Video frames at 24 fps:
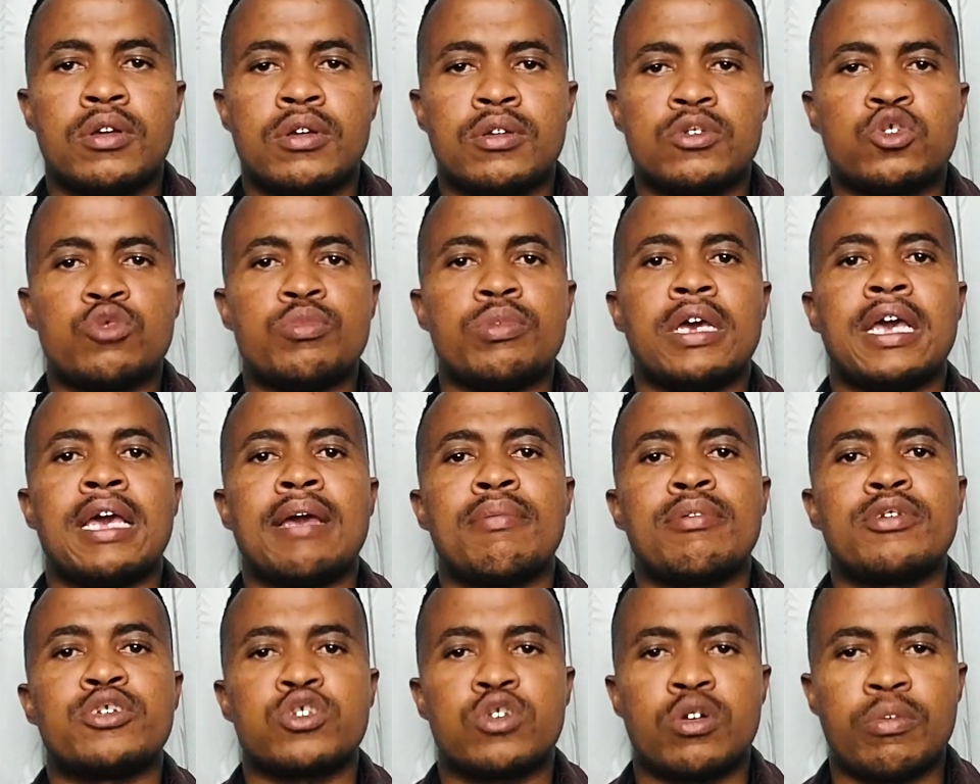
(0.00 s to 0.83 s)
to be
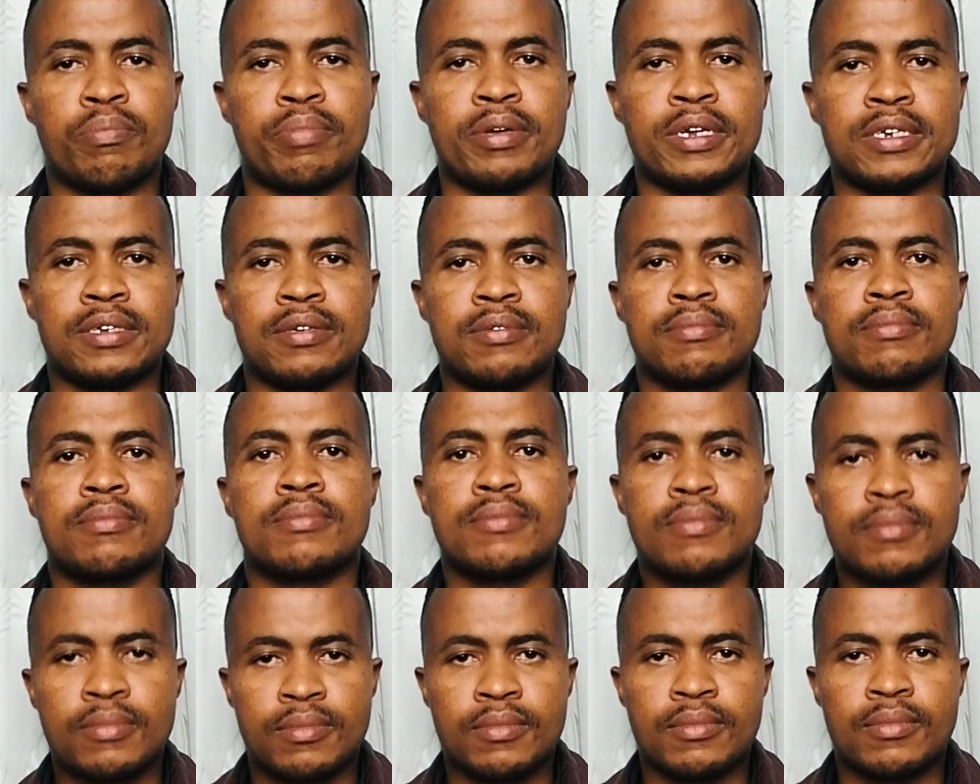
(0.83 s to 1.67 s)
able to compete?
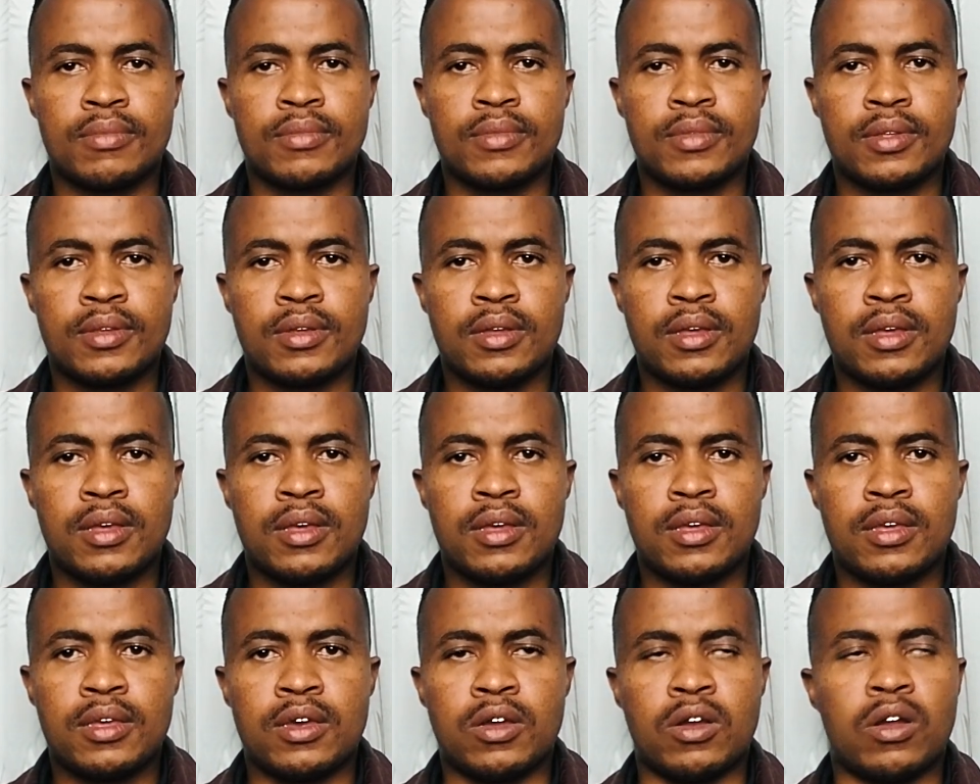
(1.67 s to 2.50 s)

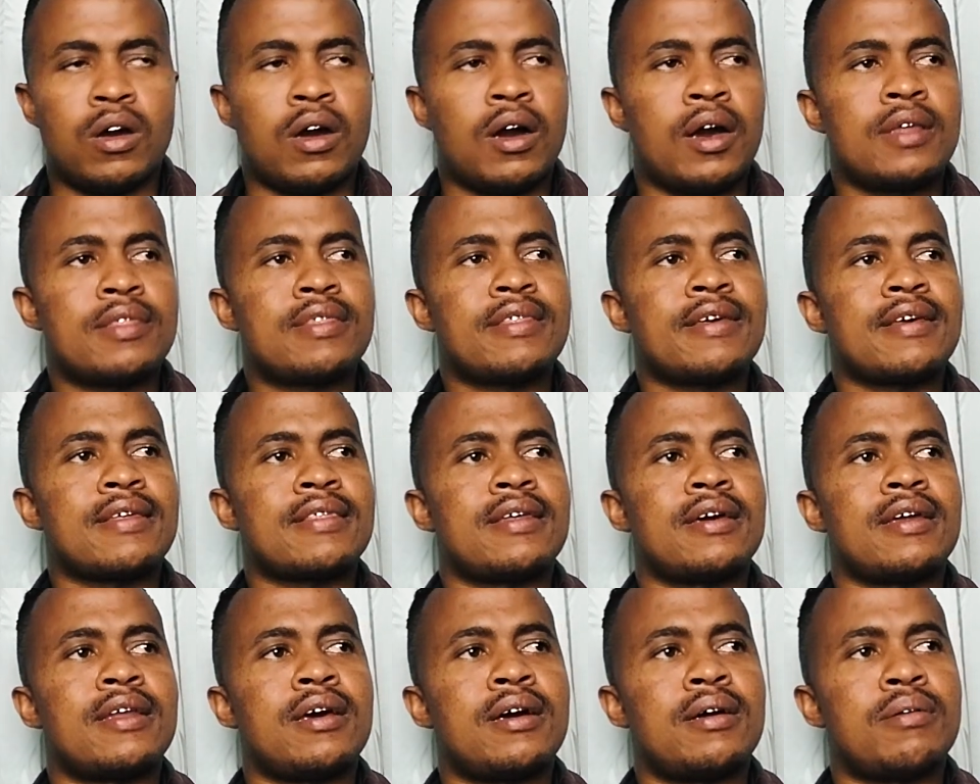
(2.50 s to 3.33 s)
I think
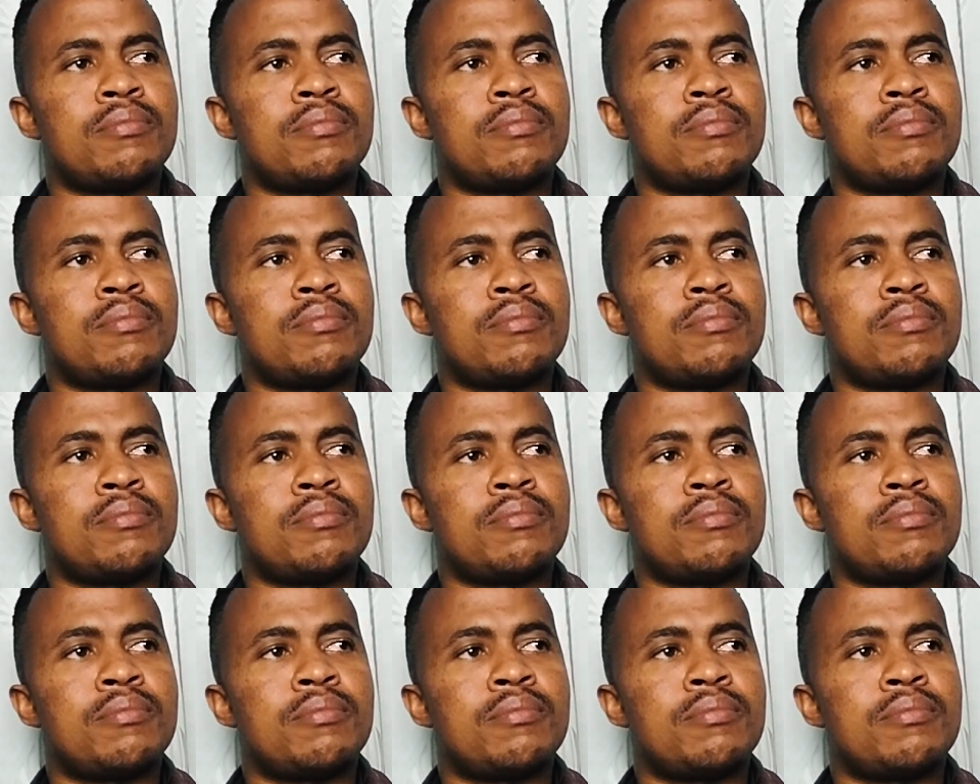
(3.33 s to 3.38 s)
that